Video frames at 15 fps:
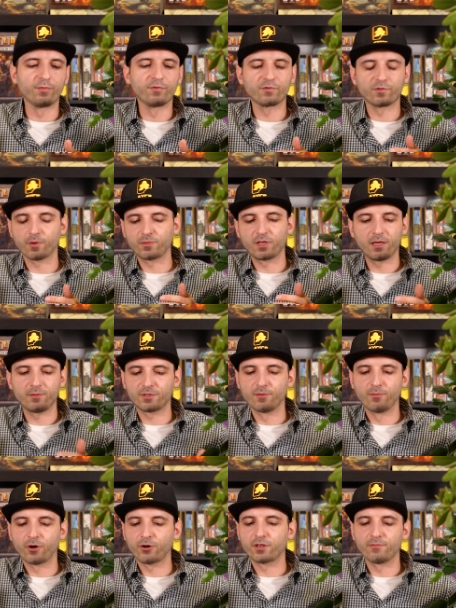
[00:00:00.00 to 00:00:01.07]
some games,
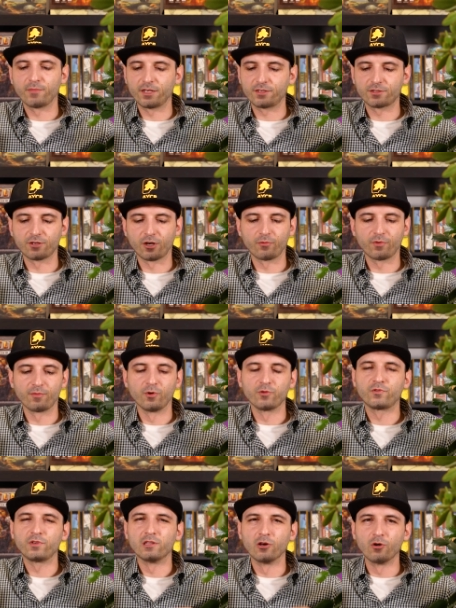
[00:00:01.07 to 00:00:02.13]
the market might start with
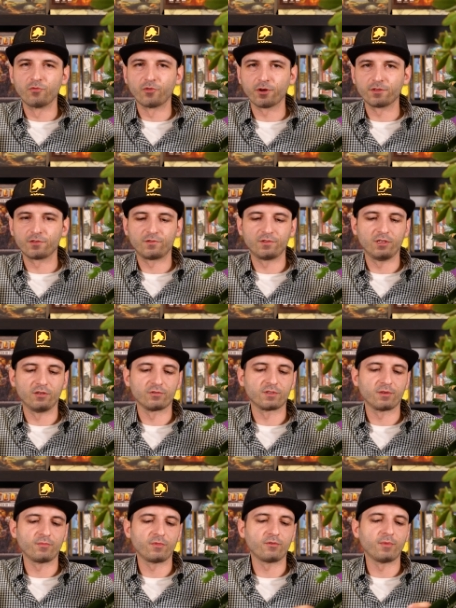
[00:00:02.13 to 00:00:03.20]
mostly low verdancy, or
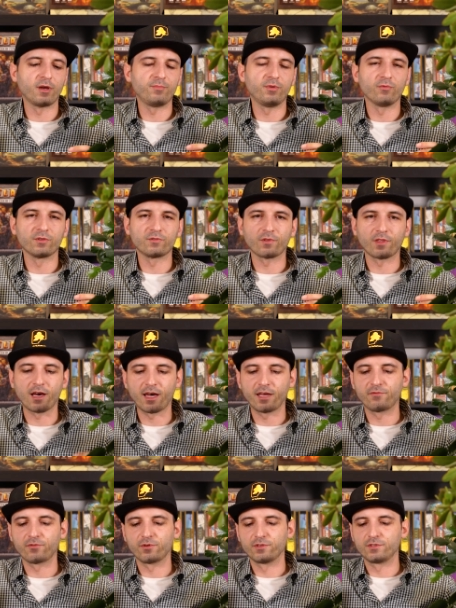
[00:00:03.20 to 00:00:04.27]
some there might be ones with
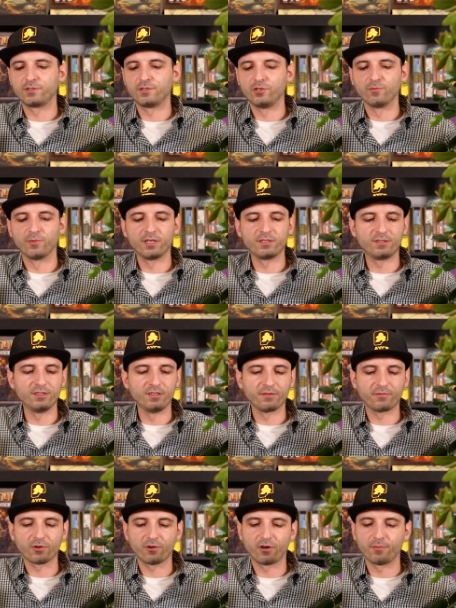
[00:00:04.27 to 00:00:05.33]
high verdancy. You might see
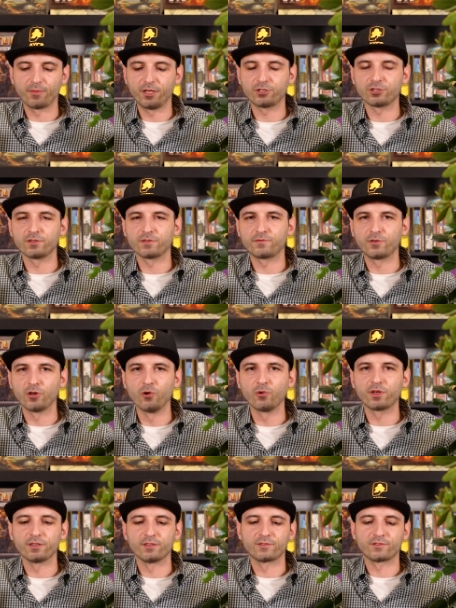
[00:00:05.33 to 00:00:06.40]
different combinations of
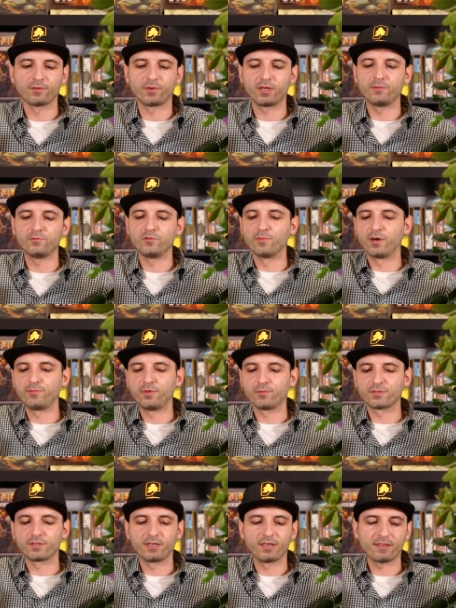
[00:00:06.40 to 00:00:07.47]
tokens. Some games you might be
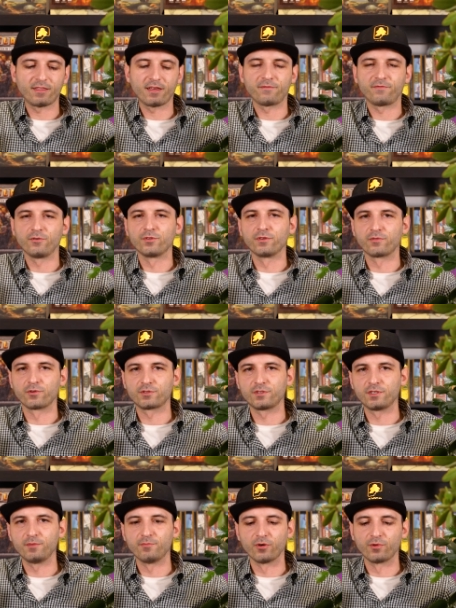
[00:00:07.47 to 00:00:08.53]
able to get that full
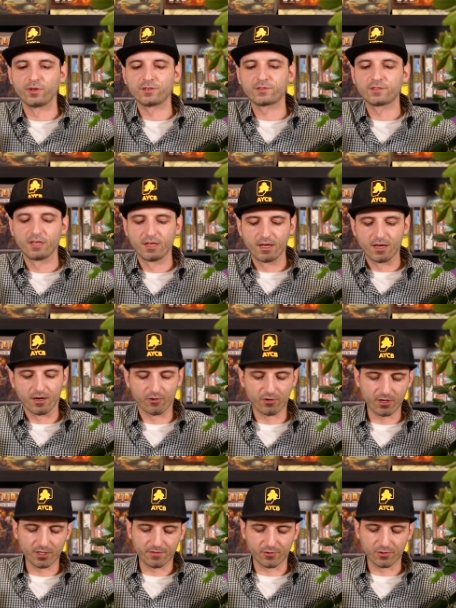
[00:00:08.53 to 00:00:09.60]
diversity bonus, or
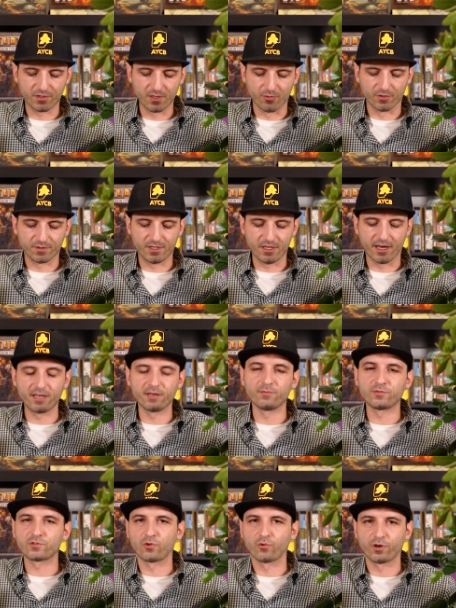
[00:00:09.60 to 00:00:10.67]
not diversity bonus, the
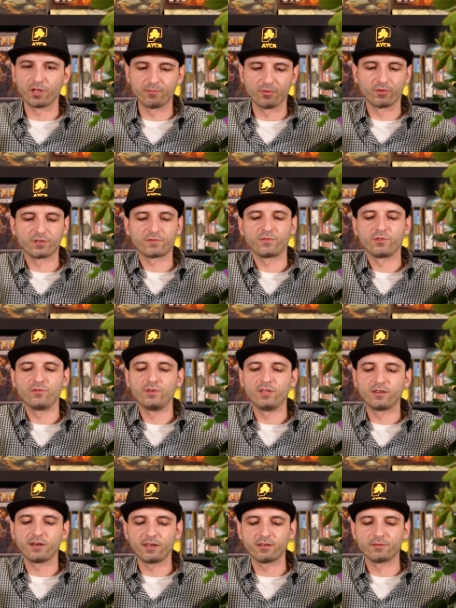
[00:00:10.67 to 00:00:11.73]
item scoring bonus for the
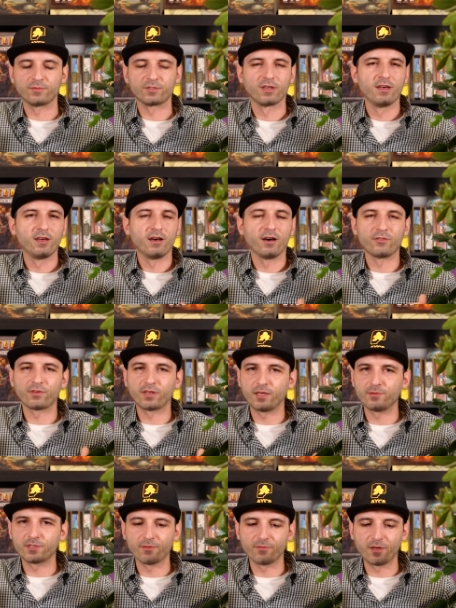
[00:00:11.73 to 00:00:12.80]
unique items. Other
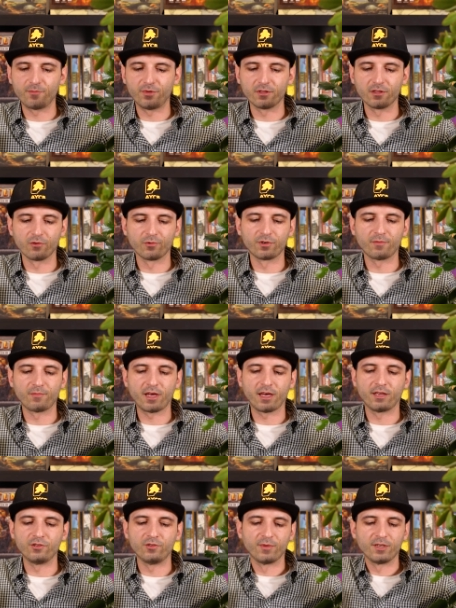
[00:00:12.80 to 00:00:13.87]
games that might be in lower
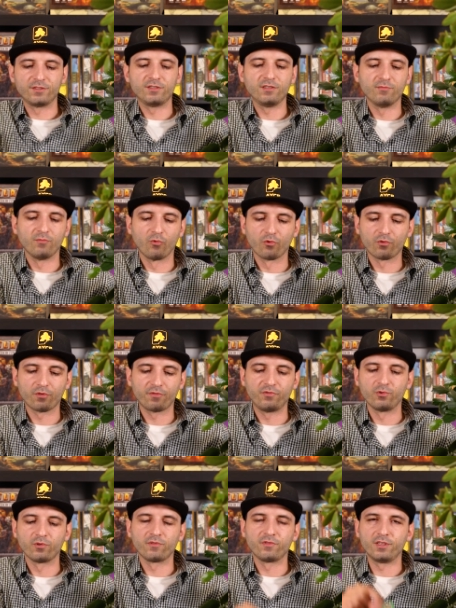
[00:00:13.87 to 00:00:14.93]
demand, you might see more or
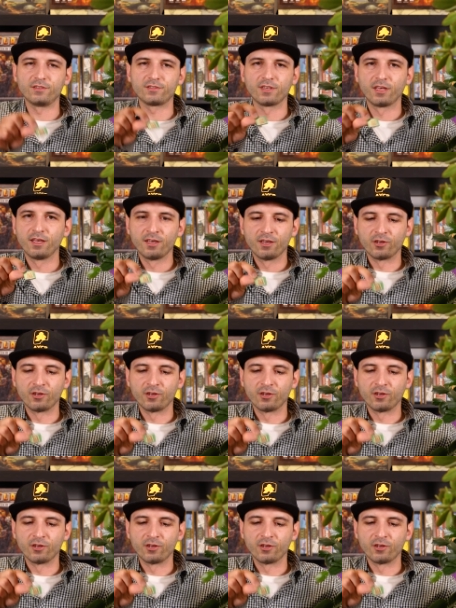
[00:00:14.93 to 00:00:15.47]
fewer of these